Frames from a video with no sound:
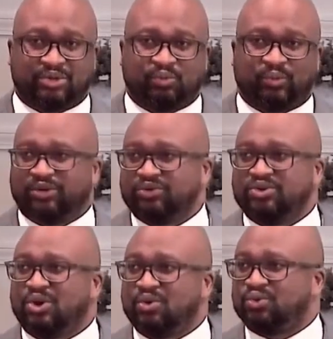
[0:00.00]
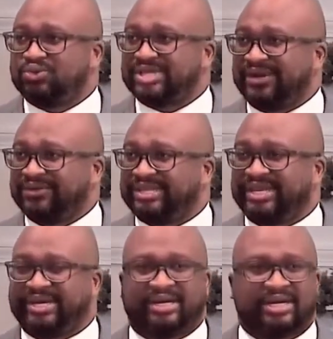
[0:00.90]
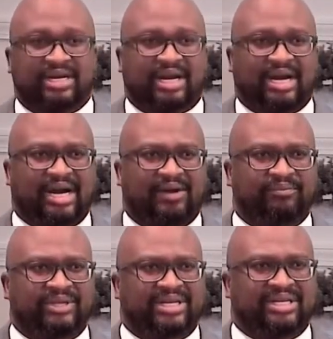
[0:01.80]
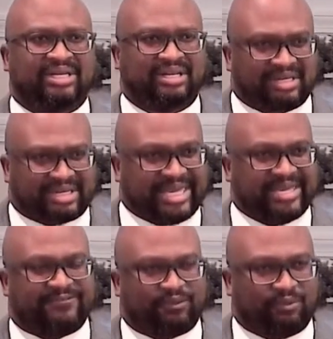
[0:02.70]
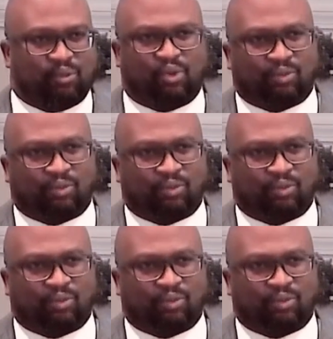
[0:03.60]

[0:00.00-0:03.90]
We don't know who's out there looking for more.